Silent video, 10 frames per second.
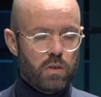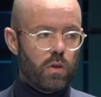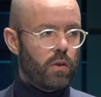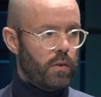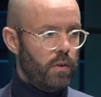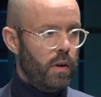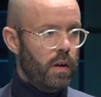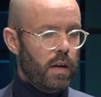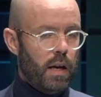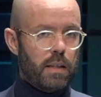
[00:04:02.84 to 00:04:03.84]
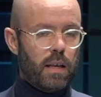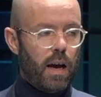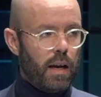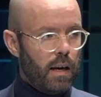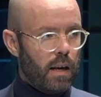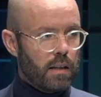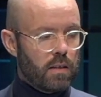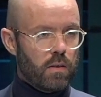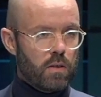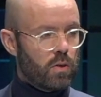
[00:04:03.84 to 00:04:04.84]
other and
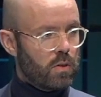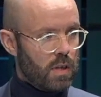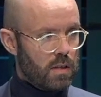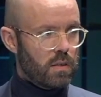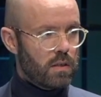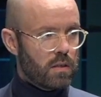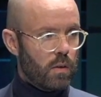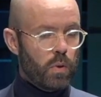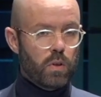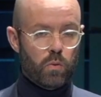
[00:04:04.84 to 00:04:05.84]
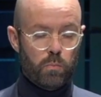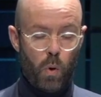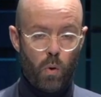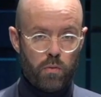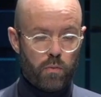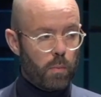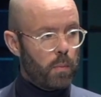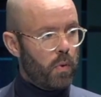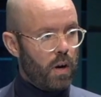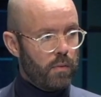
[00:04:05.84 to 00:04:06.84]
highlight the successes that we do both from a
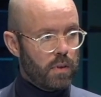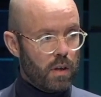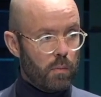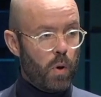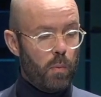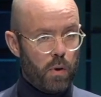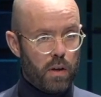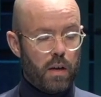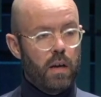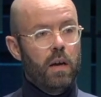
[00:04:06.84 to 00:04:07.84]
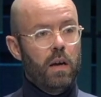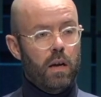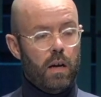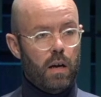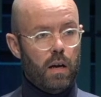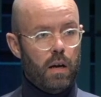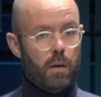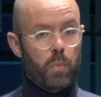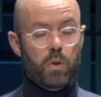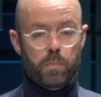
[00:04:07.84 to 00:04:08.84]
private and a public
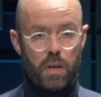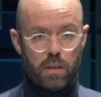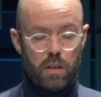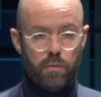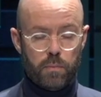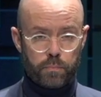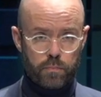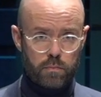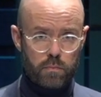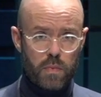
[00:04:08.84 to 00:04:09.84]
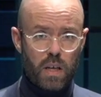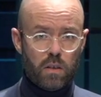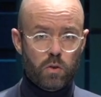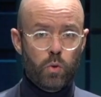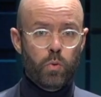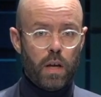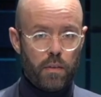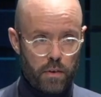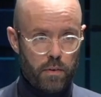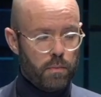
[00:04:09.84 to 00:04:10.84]
perspective
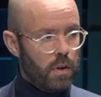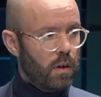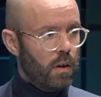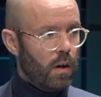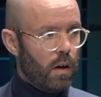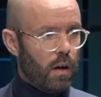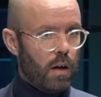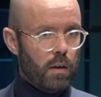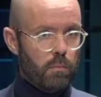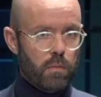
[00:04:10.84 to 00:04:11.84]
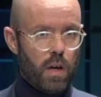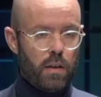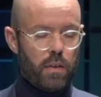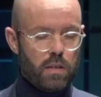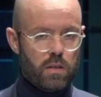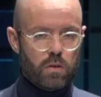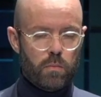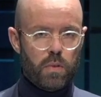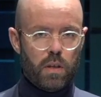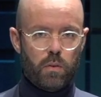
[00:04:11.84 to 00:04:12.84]
together. And this is
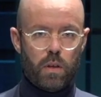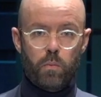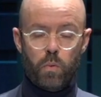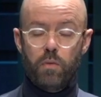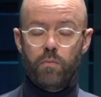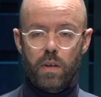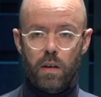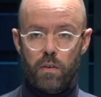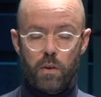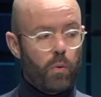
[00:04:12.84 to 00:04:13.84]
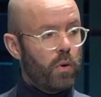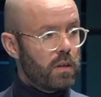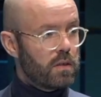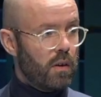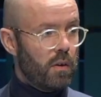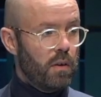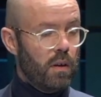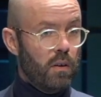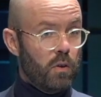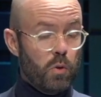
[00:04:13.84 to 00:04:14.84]
something that we feel the Nordics are
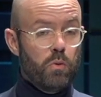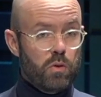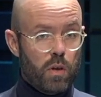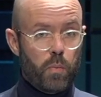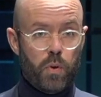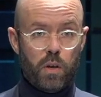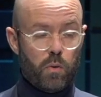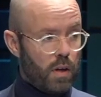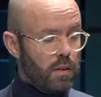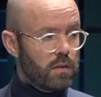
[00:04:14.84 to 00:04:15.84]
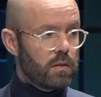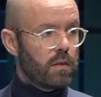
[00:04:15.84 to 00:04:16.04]
usually pretty good at.